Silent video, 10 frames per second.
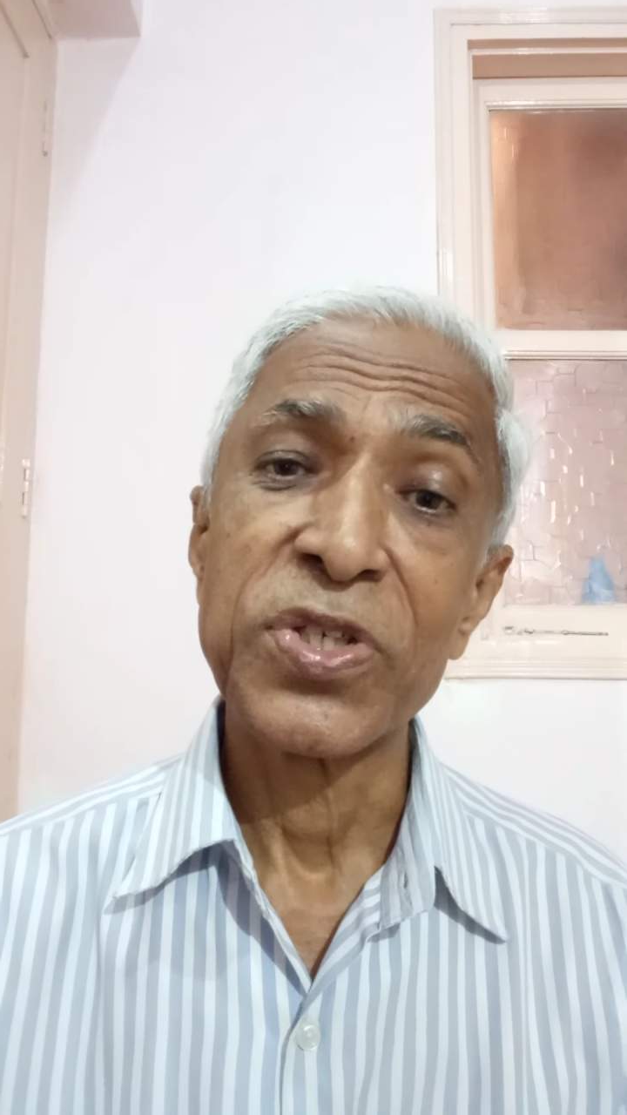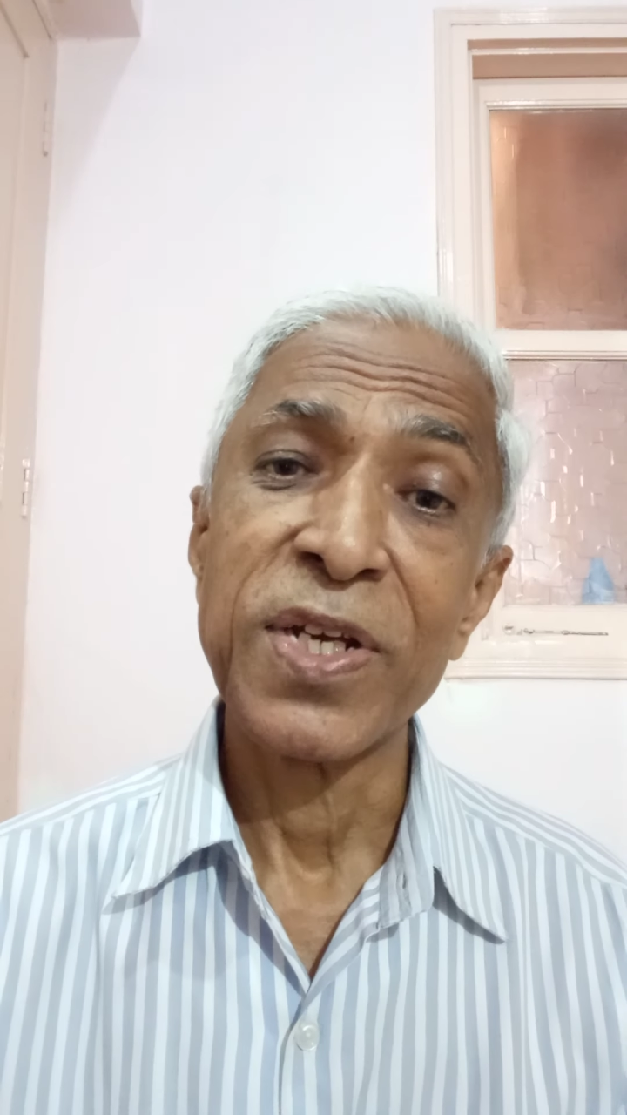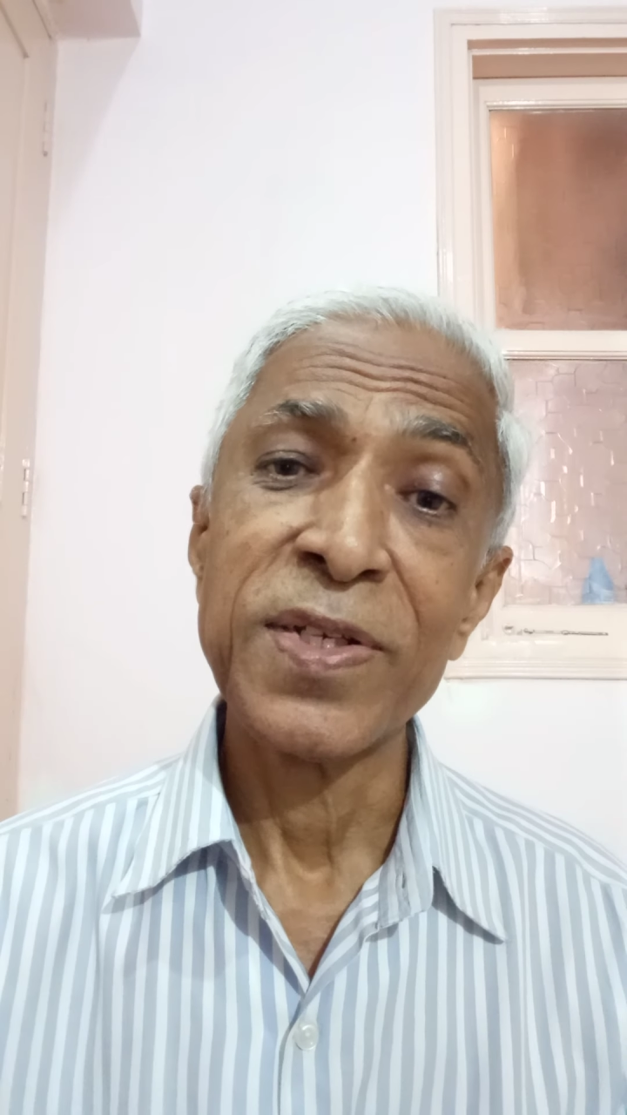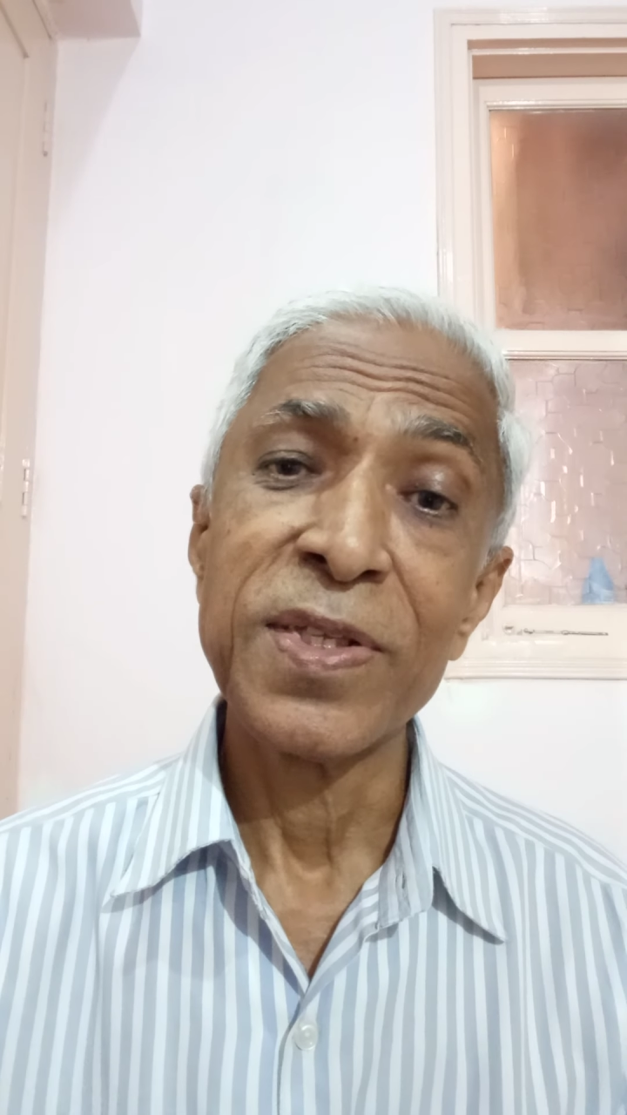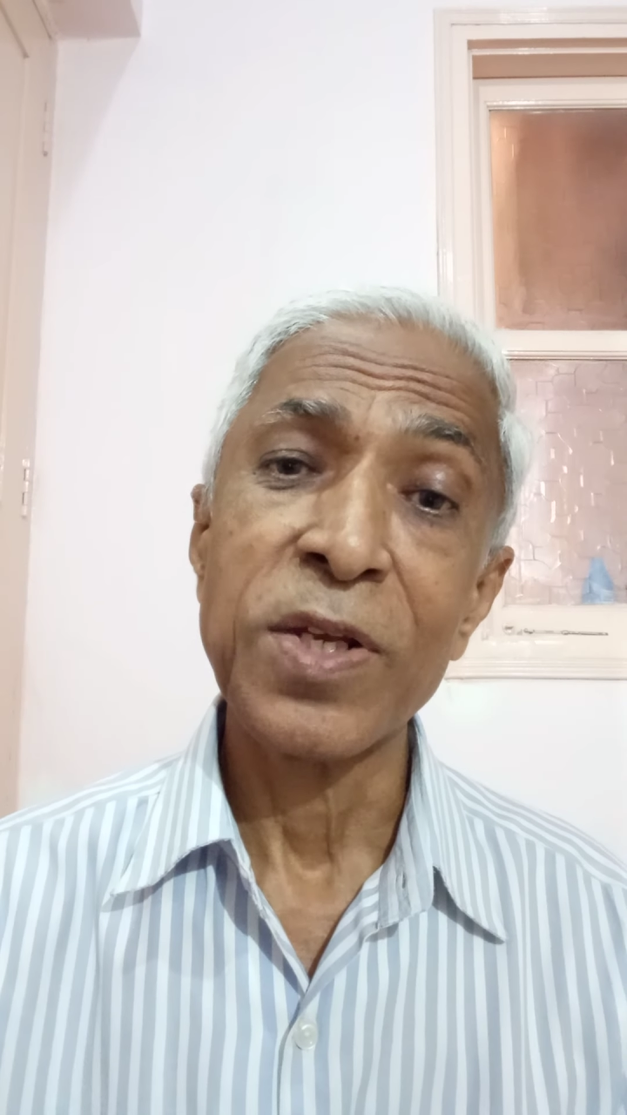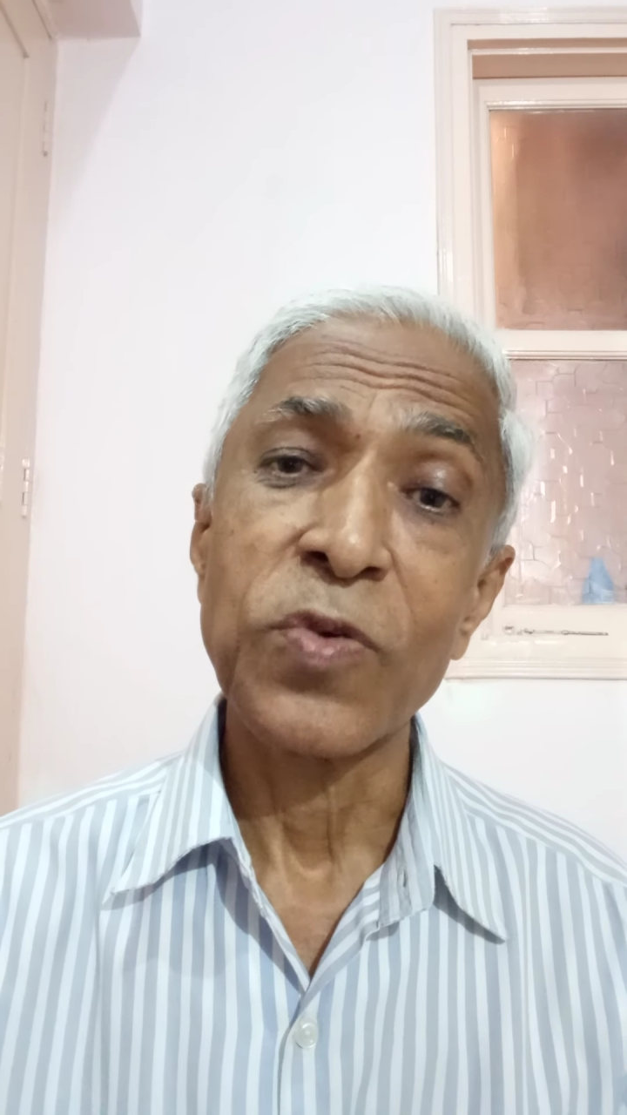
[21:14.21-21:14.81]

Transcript: change in the